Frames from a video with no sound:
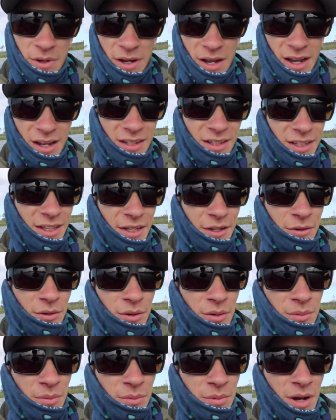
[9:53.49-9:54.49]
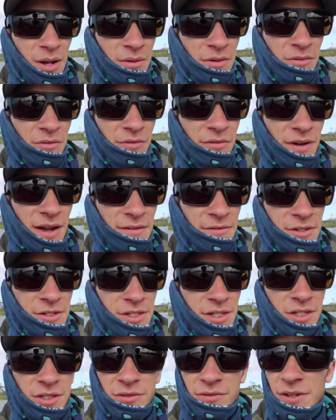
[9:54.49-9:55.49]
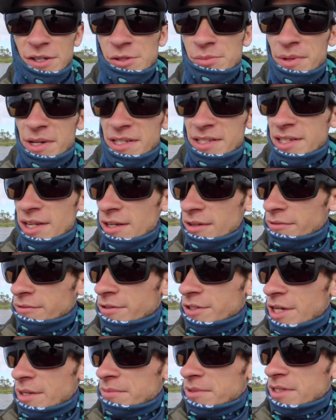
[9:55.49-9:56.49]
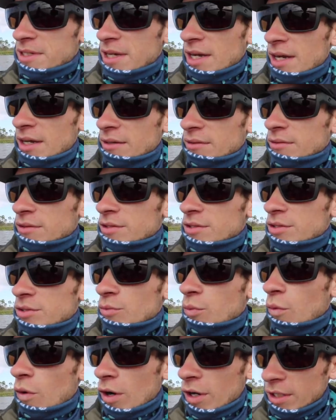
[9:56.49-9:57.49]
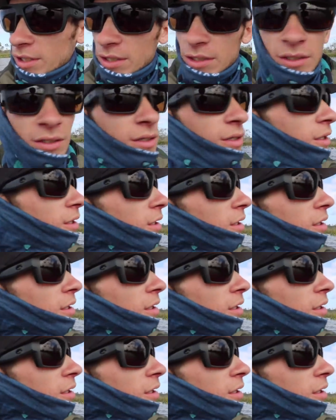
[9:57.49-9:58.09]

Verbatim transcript: caught like probably 5 or 6 fish myself. James has caught one.